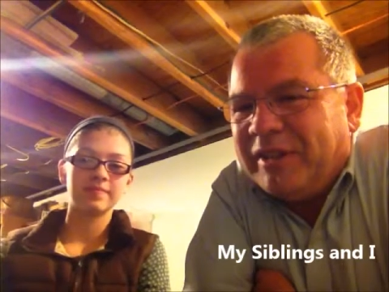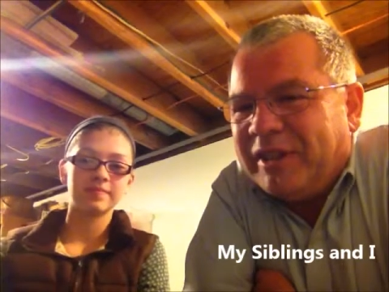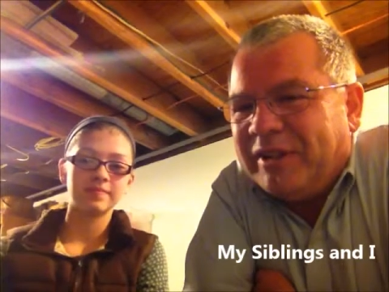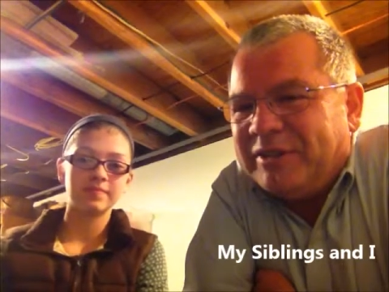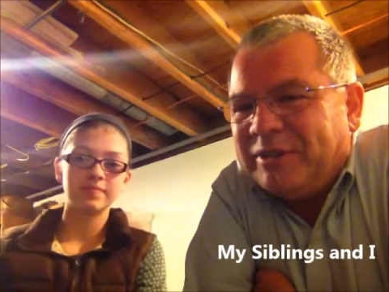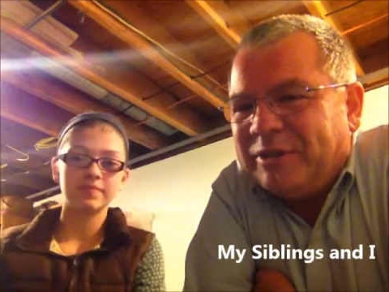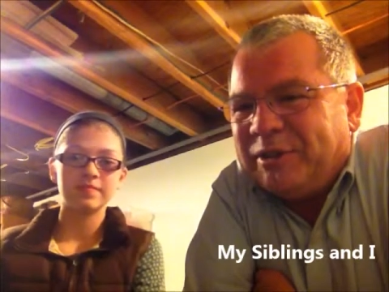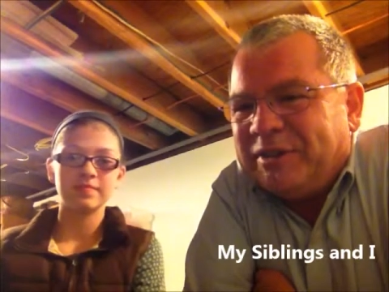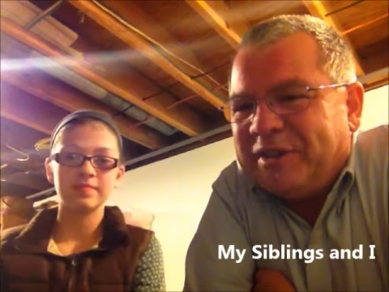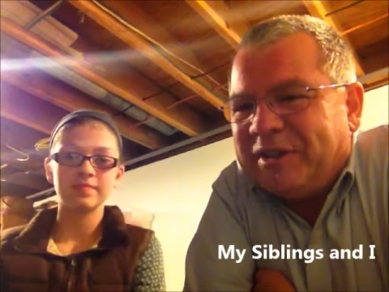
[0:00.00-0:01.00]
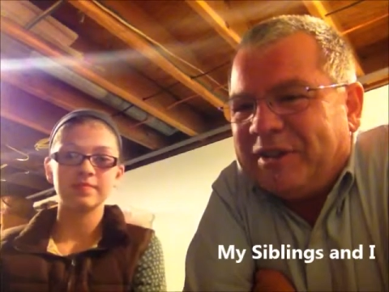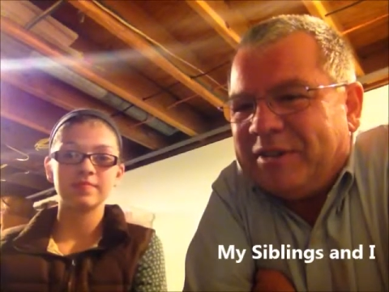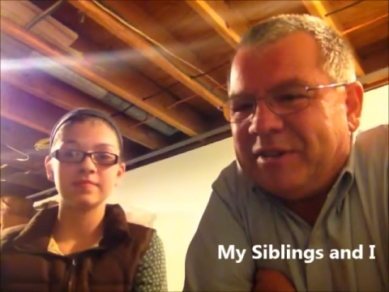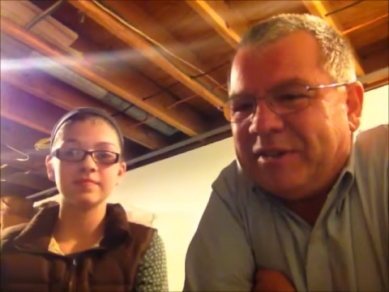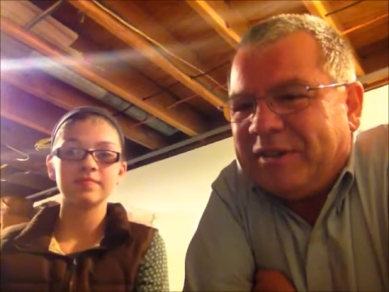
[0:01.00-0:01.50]
Speaker 1: there. So it's a
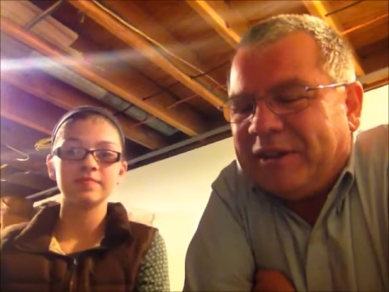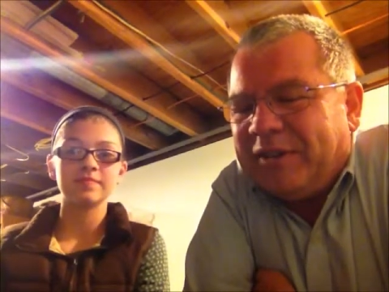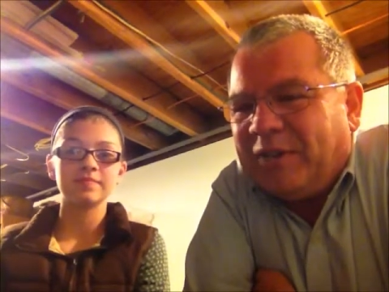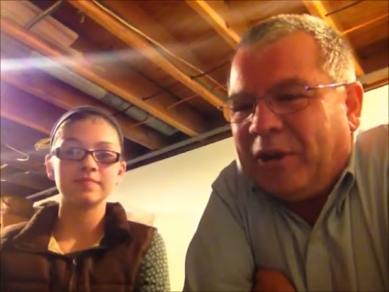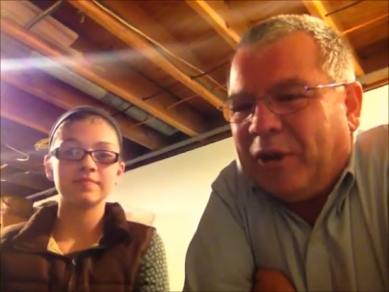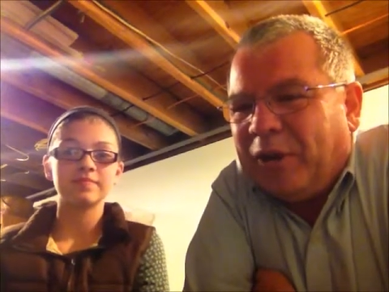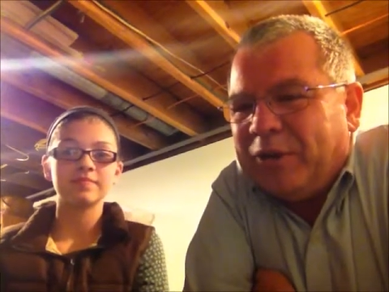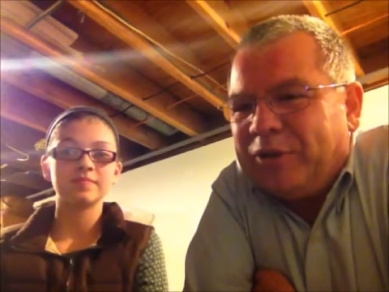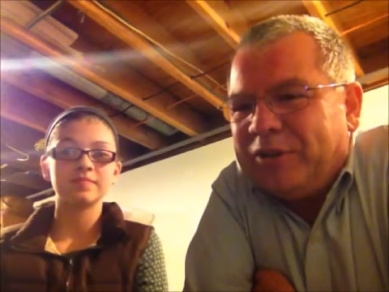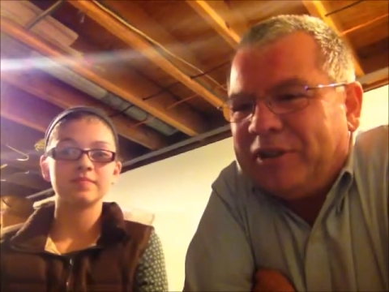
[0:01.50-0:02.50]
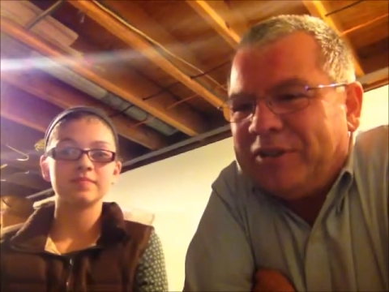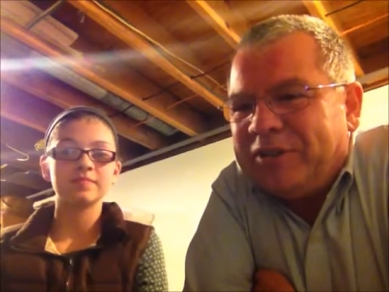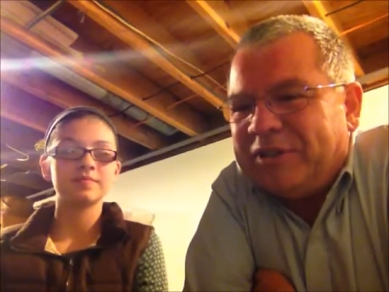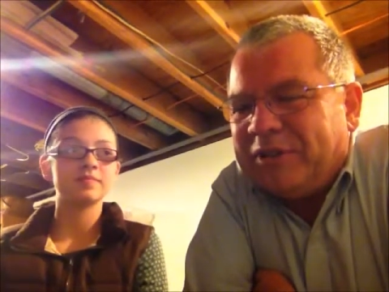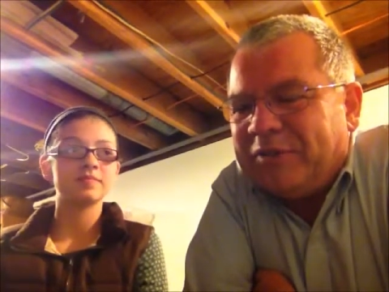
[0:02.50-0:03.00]
kind of a long
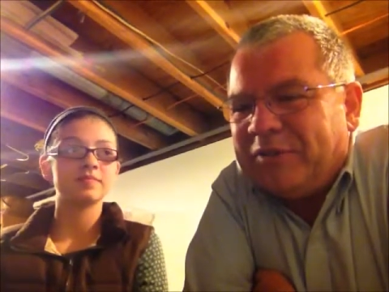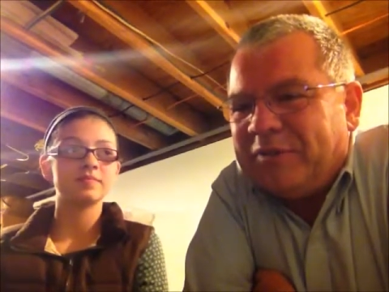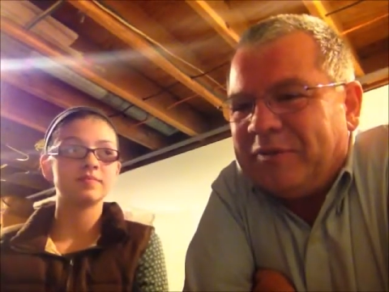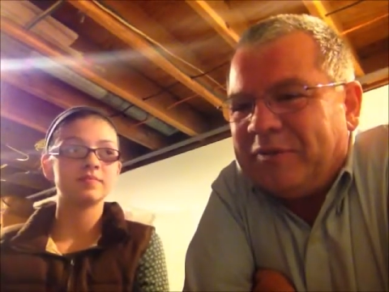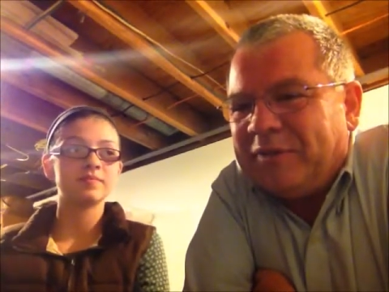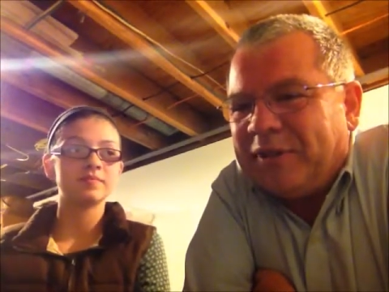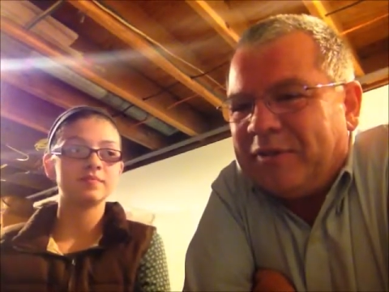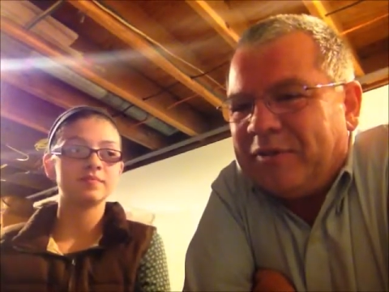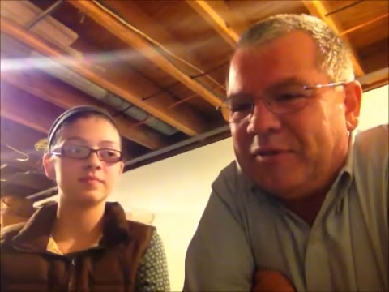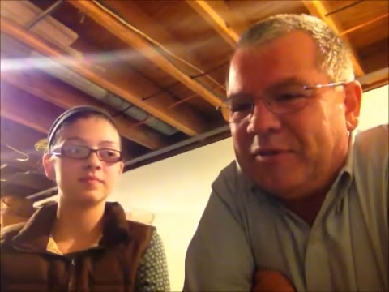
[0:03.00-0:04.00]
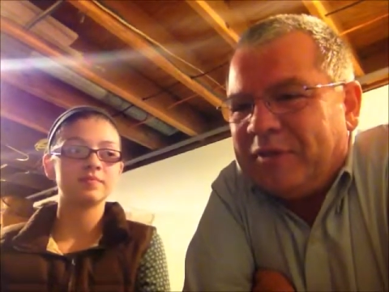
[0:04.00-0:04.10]
tradition of of